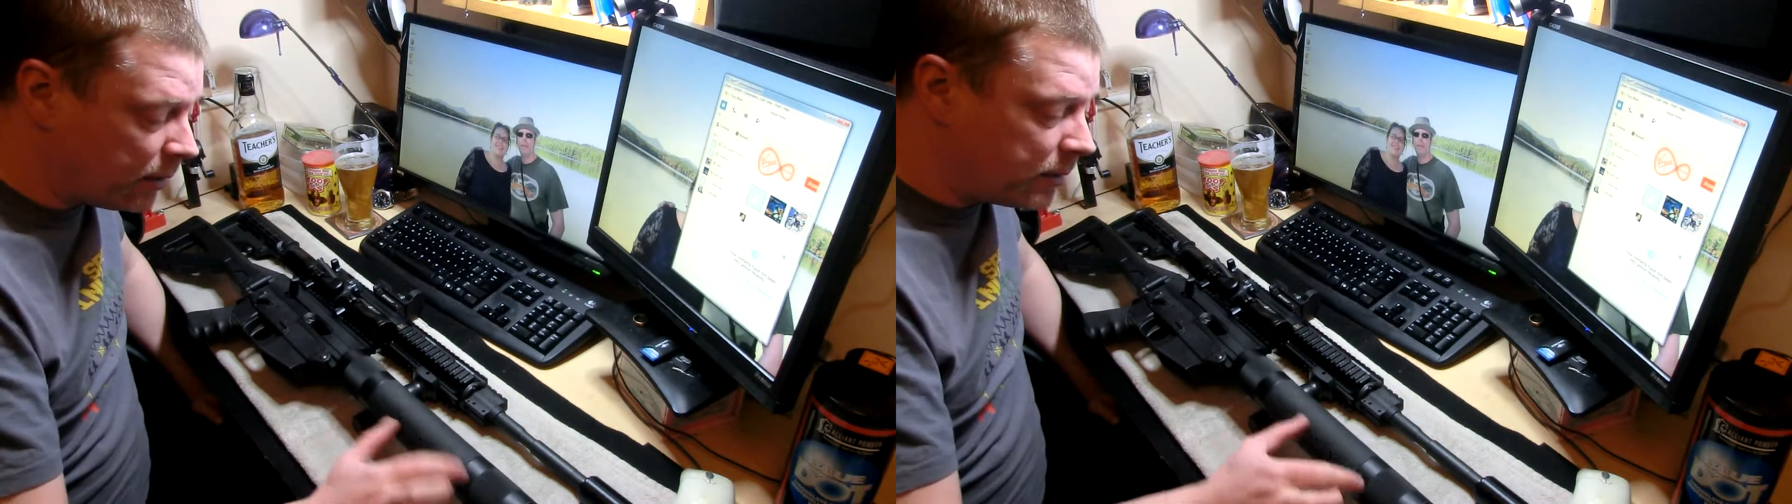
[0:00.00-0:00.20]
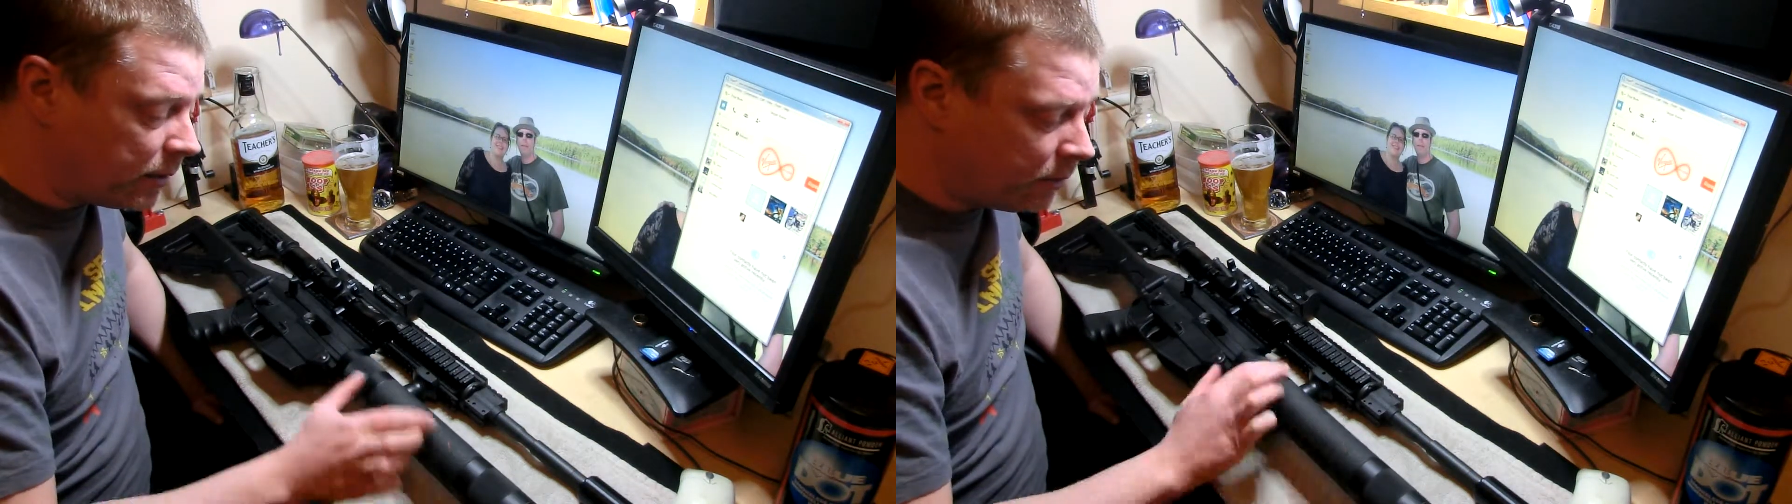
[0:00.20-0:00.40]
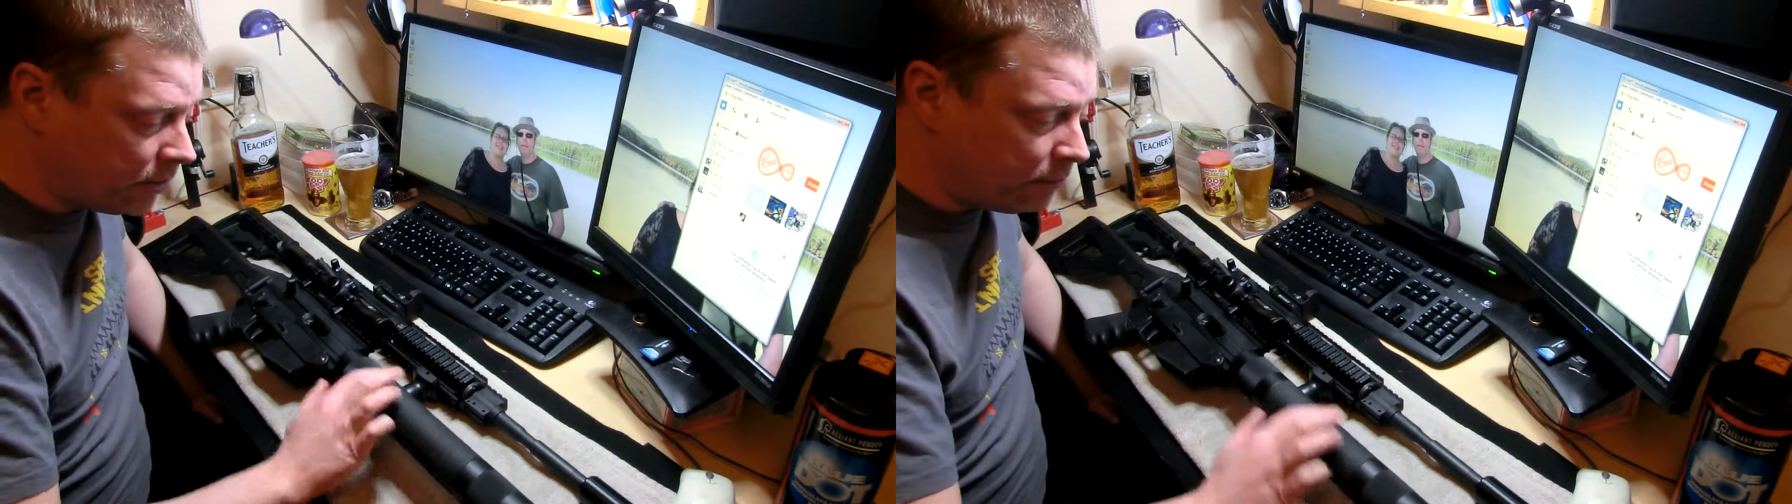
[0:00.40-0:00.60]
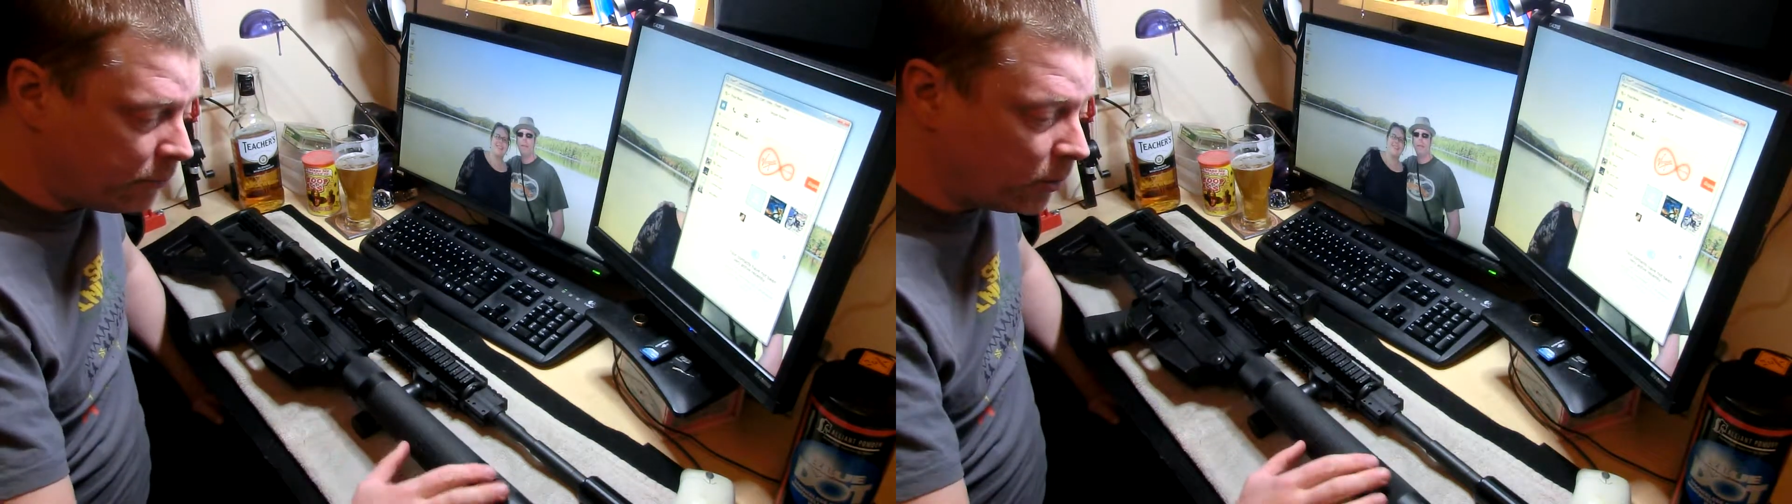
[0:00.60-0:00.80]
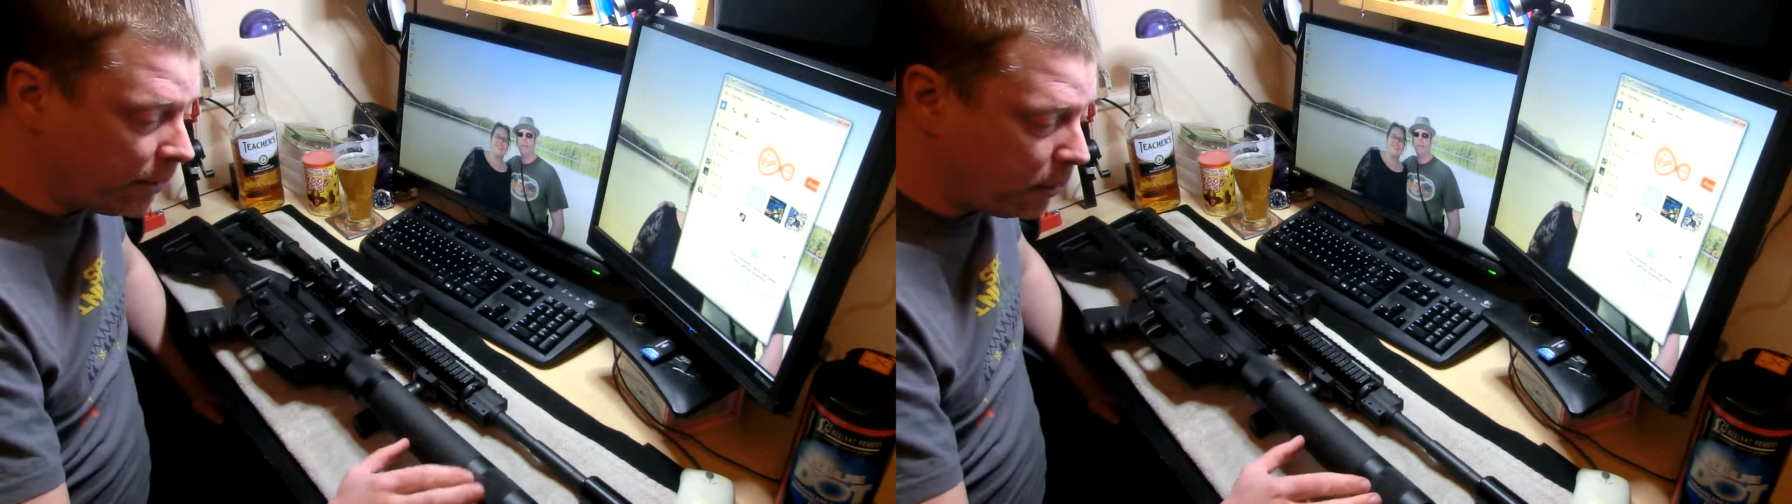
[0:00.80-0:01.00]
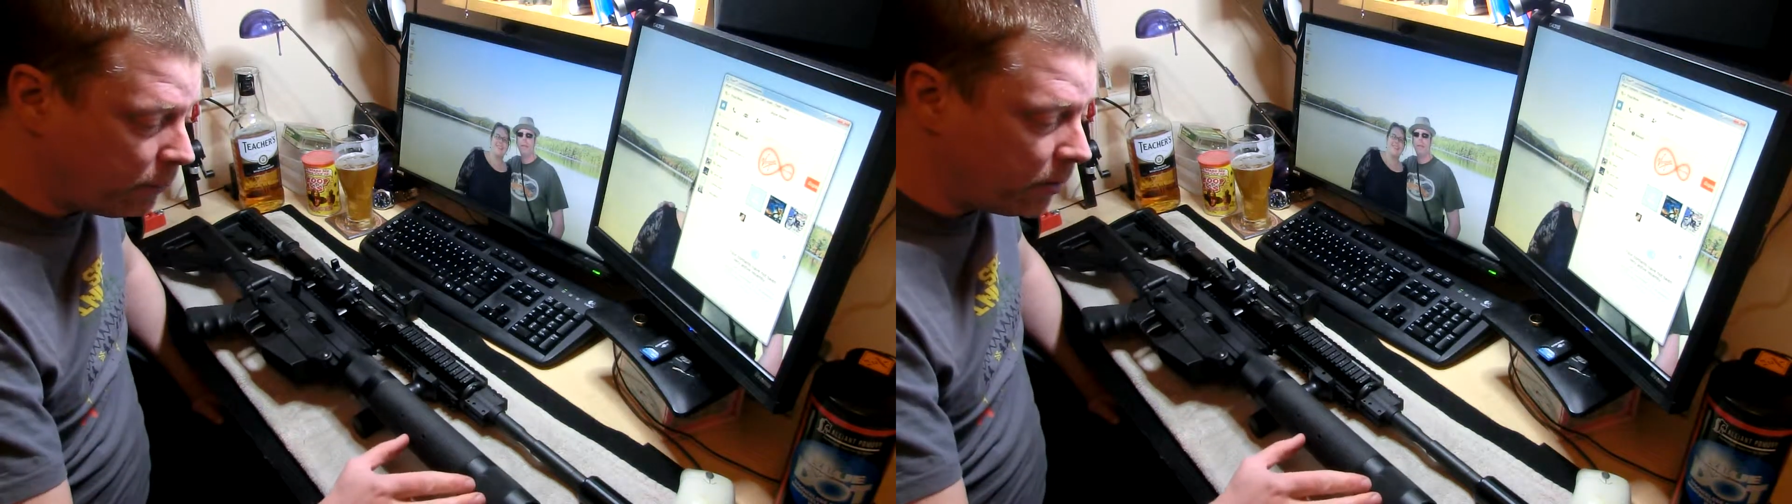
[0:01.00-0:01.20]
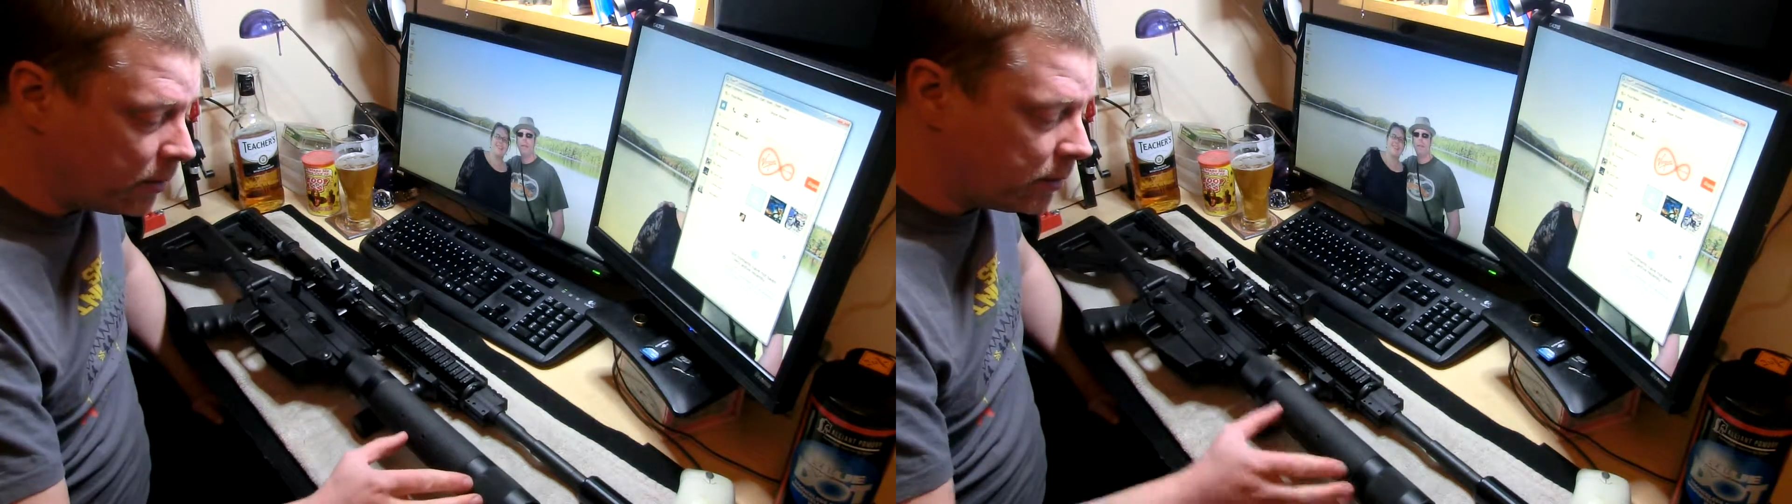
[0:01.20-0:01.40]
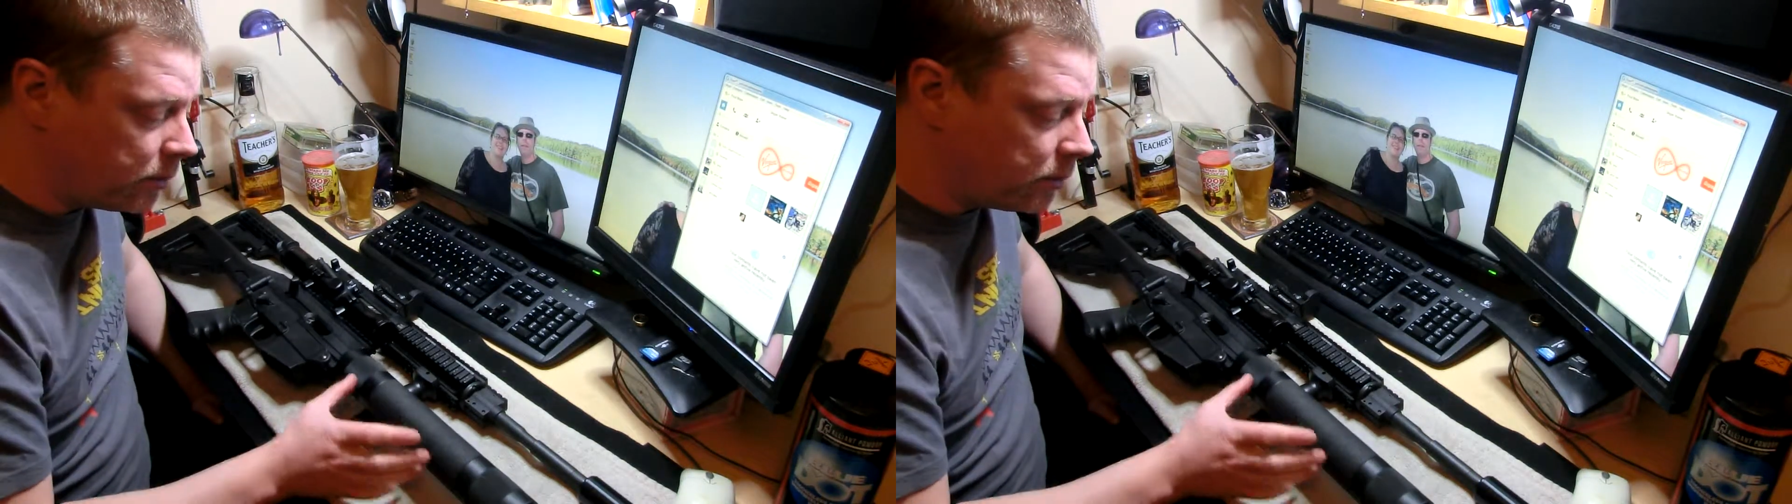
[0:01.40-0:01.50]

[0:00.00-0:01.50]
I got the full length version.